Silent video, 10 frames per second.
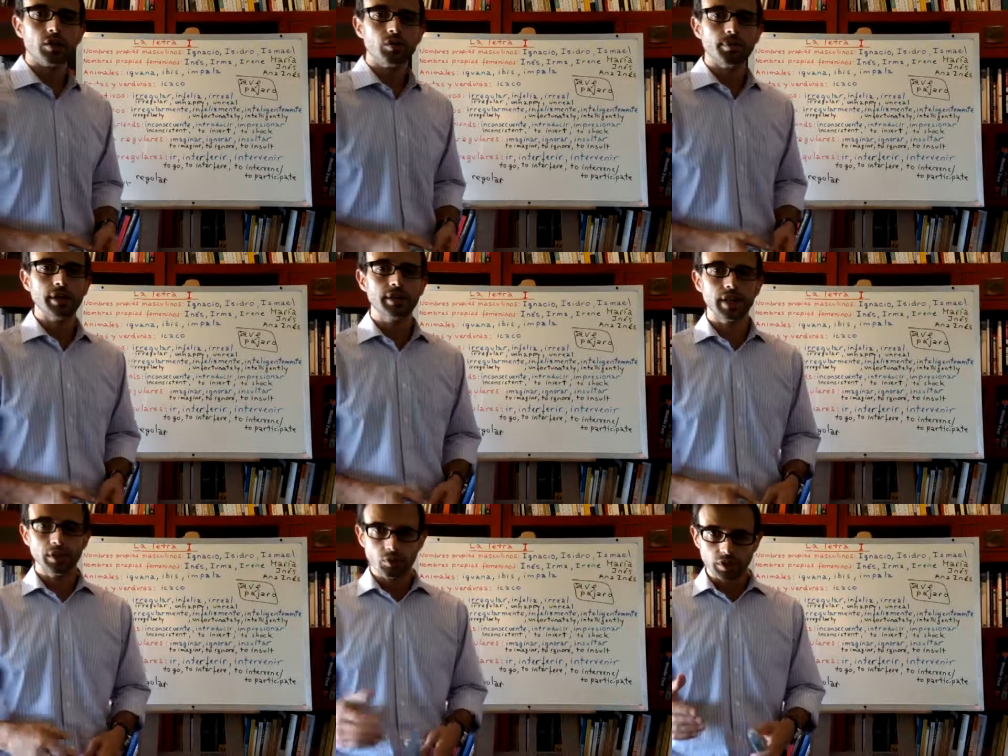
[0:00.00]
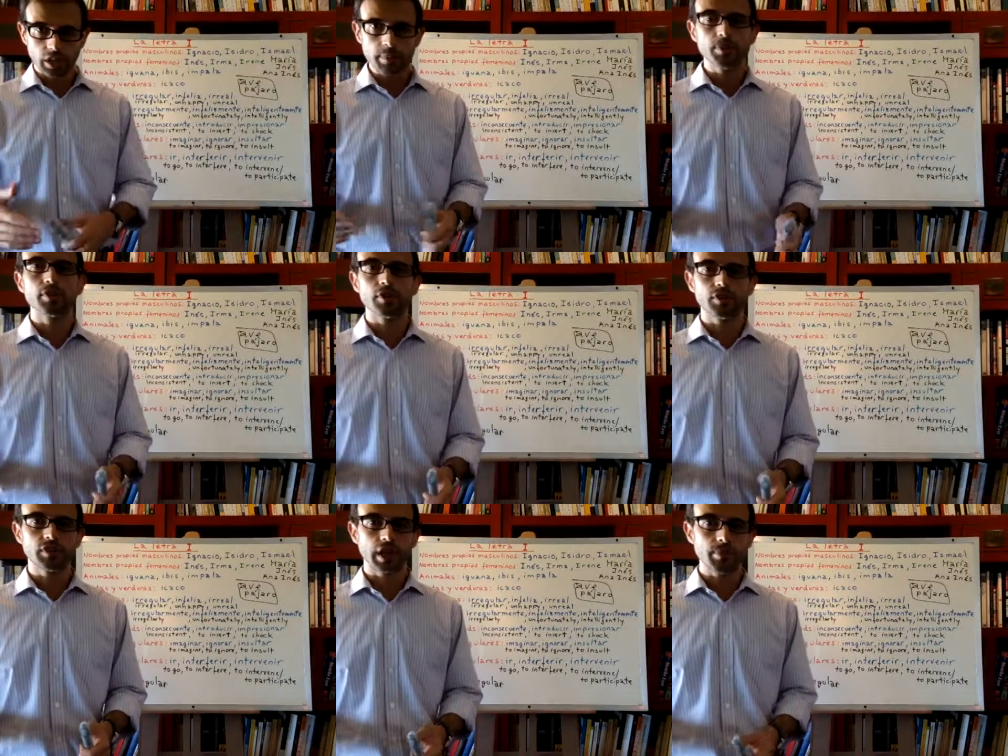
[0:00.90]
maintain, to keep the
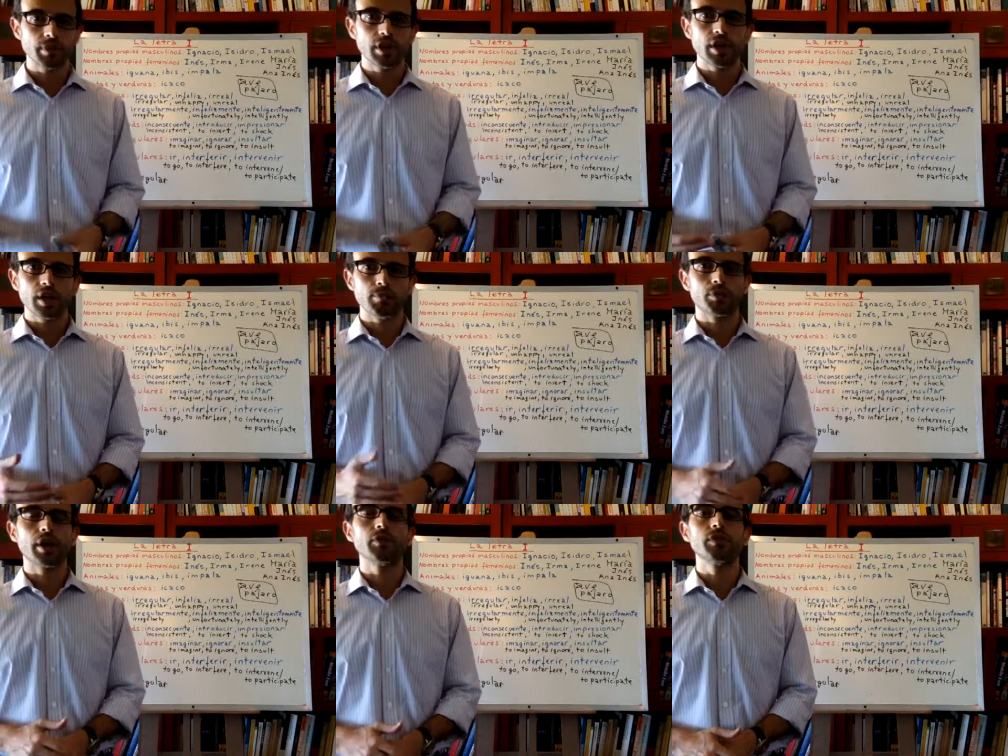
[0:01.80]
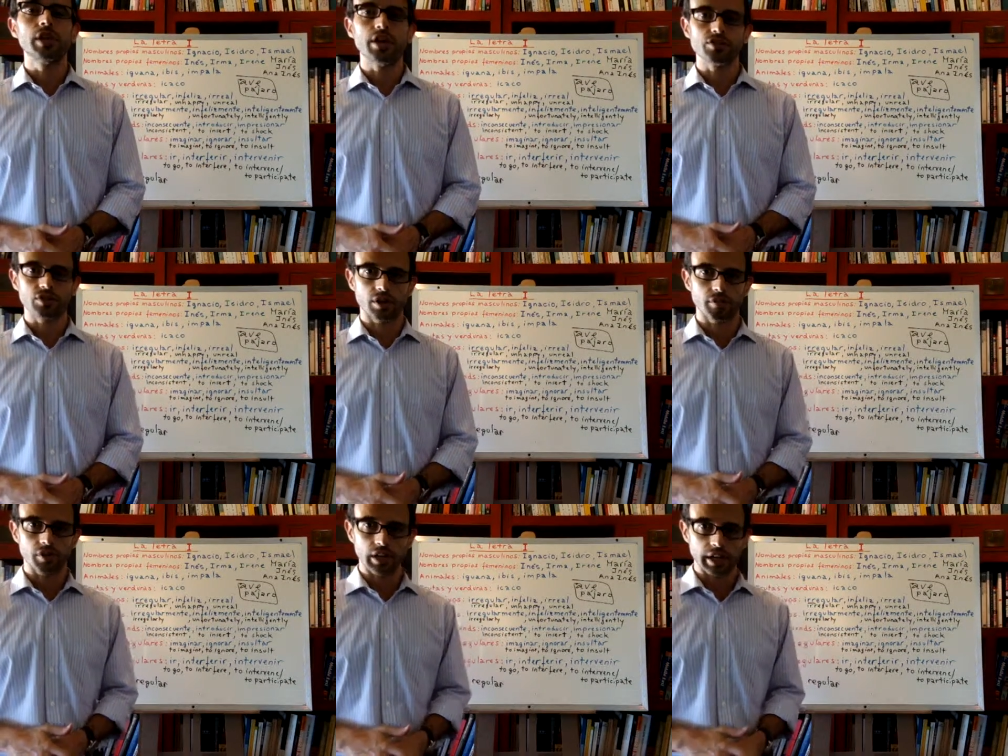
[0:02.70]
same pronunciation of
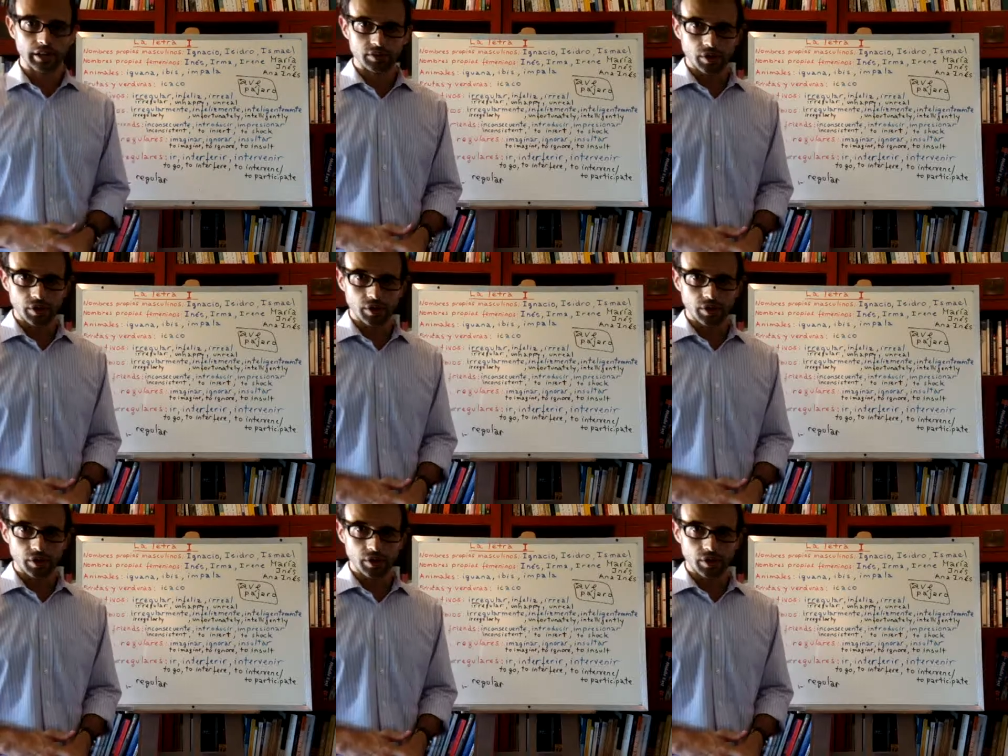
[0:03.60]
the letter